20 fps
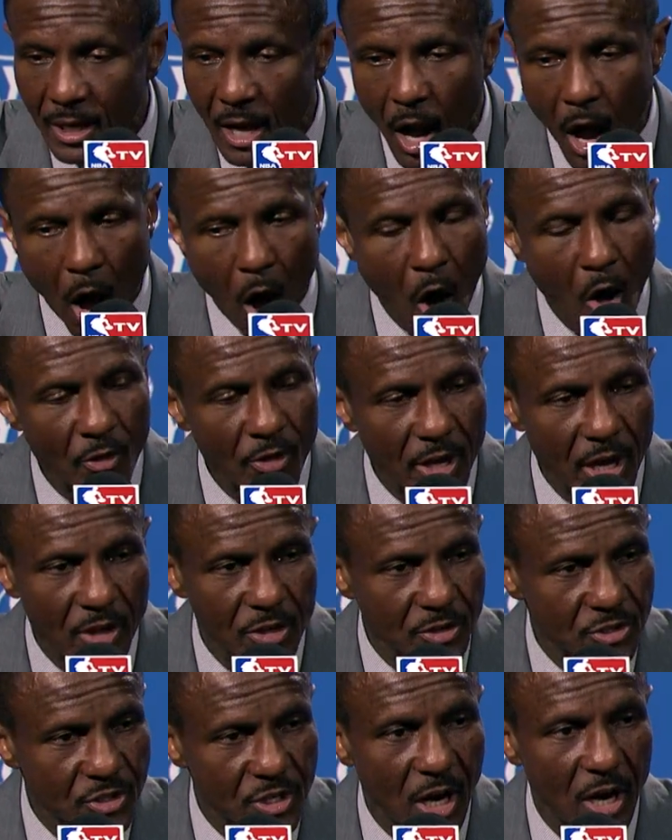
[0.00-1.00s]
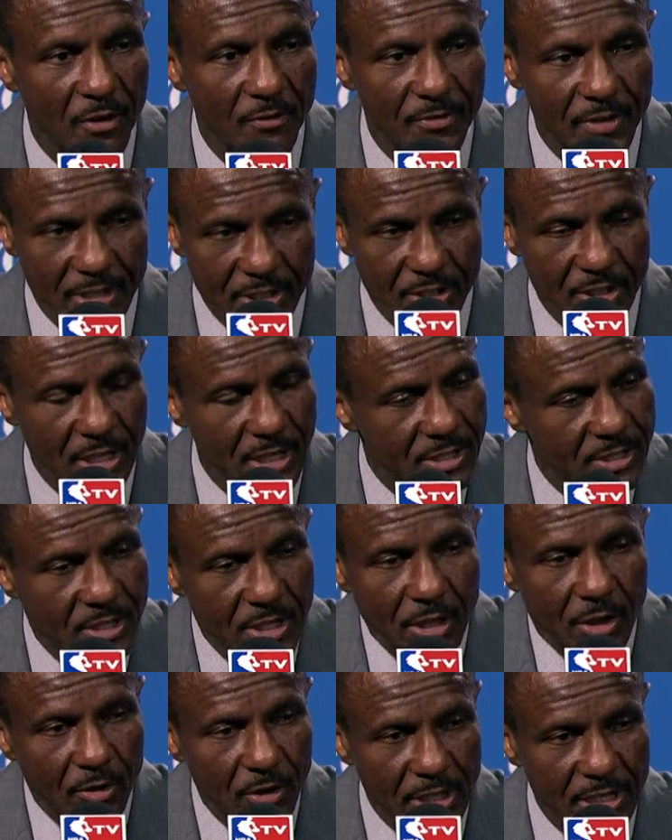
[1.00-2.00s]
all the other stuff, he's
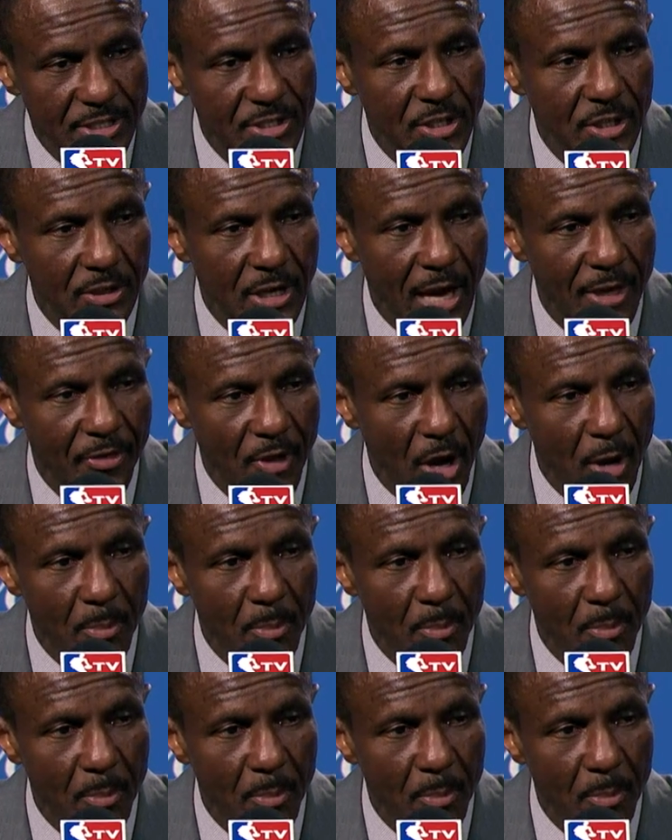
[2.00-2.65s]
still not there.